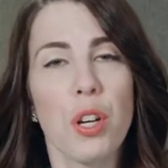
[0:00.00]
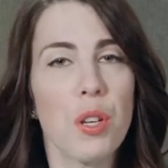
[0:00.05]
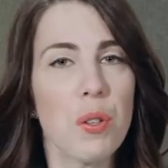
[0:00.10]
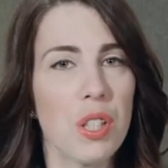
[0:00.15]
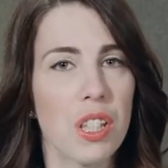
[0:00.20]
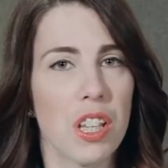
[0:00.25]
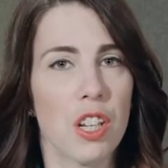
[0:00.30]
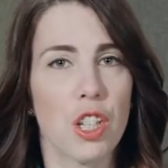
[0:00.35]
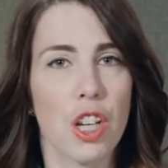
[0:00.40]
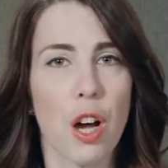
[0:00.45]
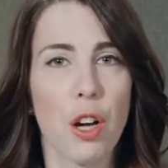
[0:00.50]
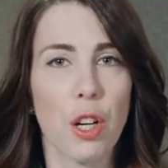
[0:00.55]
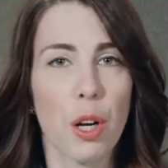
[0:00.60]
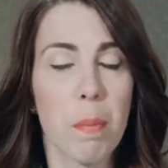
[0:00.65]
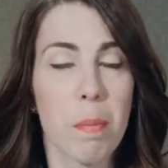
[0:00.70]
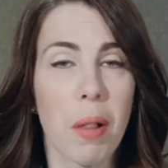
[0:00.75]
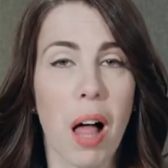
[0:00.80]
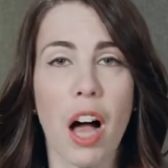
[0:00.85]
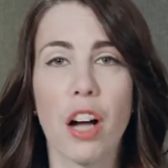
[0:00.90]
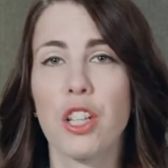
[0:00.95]
you stitch out
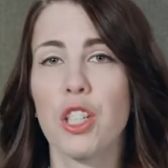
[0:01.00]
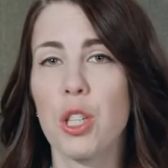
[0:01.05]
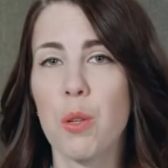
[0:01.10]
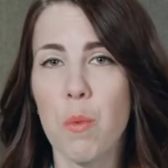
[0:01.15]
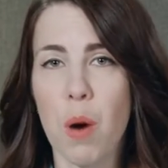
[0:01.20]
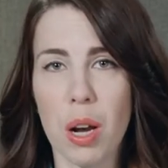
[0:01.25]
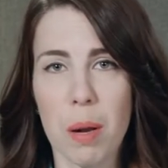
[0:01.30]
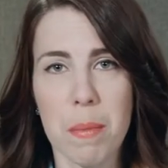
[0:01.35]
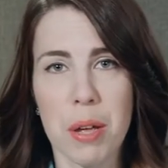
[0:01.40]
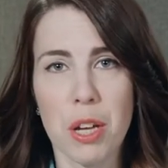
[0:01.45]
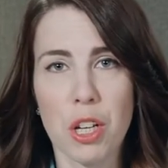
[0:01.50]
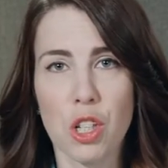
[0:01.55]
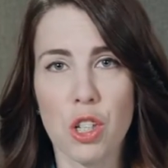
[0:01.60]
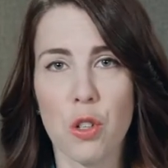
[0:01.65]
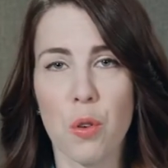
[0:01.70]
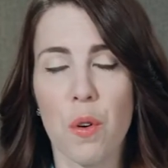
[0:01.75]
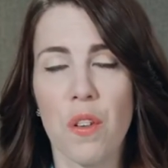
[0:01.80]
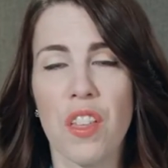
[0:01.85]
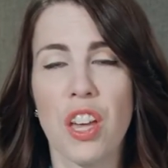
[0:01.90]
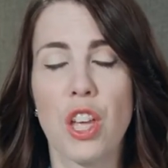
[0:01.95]
your blocks, you wanna make
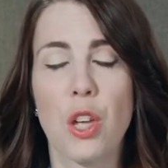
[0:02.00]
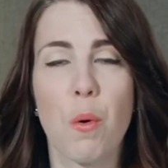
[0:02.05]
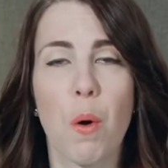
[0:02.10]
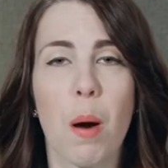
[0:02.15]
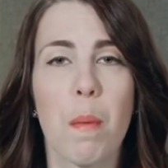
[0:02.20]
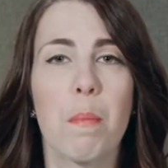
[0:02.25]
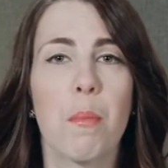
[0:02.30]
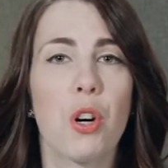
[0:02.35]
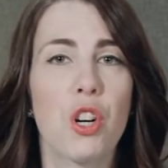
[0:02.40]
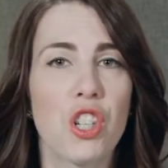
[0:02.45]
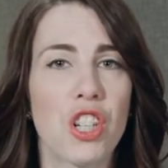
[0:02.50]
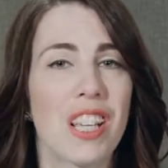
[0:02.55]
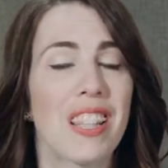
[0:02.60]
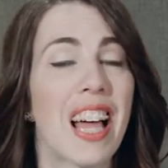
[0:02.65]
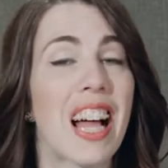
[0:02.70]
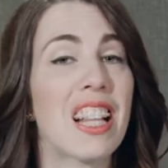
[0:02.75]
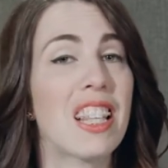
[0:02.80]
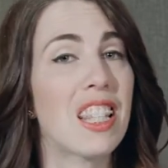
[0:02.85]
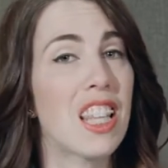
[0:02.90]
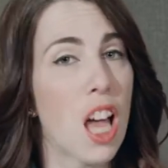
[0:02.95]
sure that you are merging
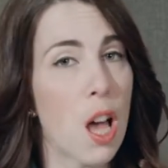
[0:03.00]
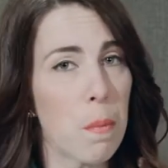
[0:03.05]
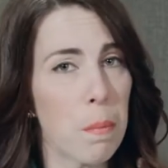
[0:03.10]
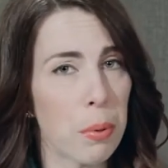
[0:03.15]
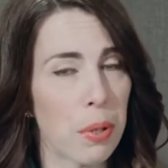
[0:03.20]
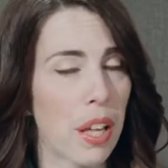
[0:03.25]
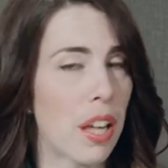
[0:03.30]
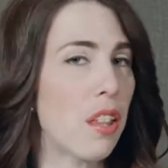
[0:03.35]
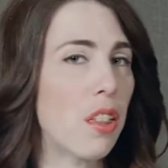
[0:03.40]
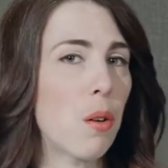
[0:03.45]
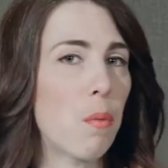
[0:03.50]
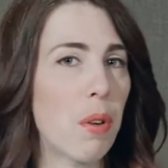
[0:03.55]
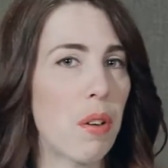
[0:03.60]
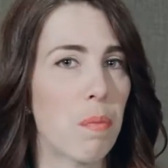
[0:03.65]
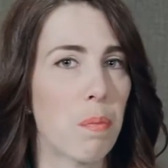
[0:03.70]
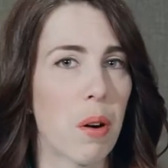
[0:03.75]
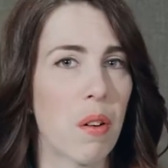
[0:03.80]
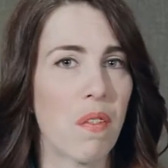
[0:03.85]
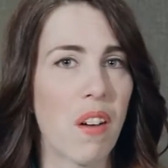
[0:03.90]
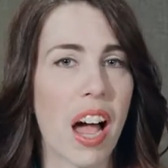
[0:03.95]
that template that
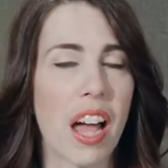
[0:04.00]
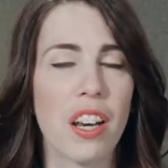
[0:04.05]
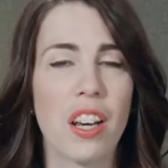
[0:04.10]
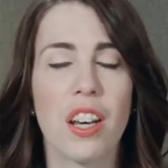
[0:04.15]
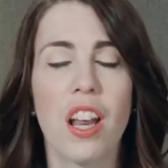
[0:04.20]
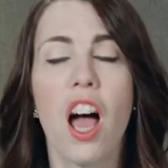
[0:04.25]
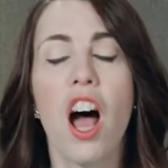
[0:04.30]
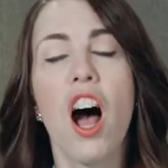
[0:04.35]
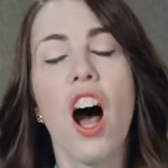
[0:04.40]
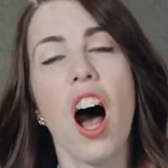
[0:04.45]
we've provided